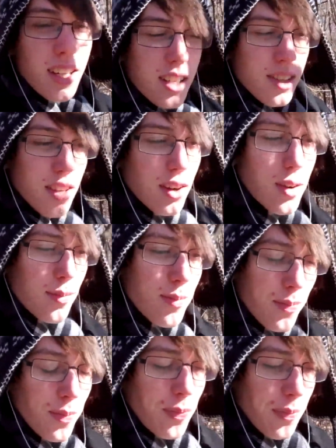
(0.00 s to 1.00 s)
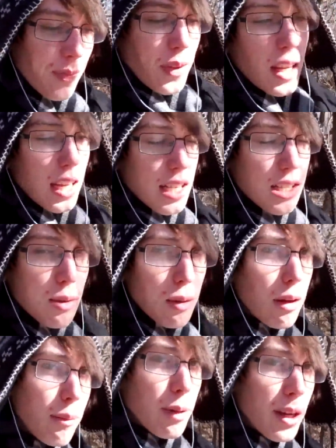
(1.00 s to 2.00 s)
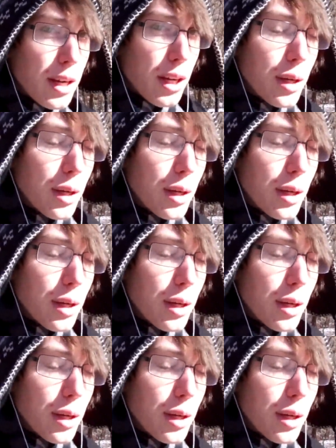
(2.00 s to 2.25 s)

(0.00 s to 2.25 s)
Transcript: So that's what I'm gonna